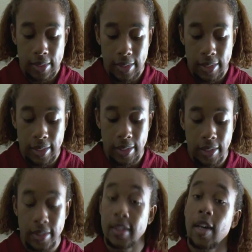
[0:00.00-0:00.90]

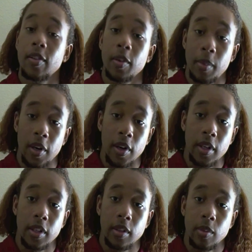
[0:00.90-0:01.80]
South
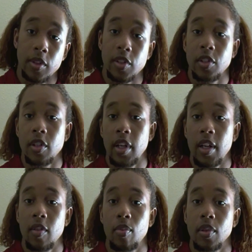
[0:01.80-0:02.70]
America, which is your
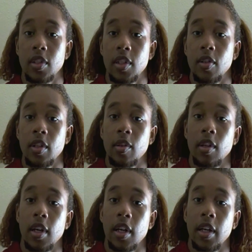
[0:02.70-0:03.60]
native
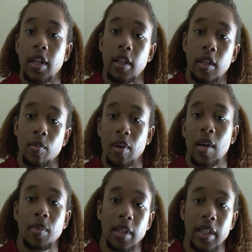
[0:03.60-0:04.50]
Brazilian Indian
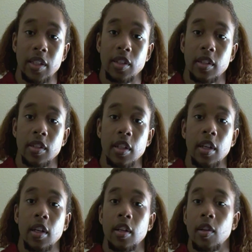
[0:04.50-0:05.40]
populations,
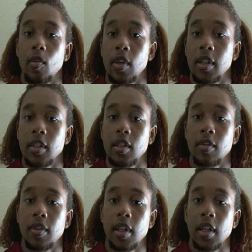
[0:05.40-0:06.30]
the ones
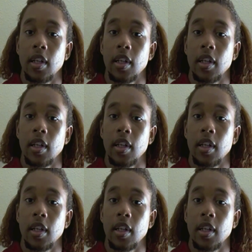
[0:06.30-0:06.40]
of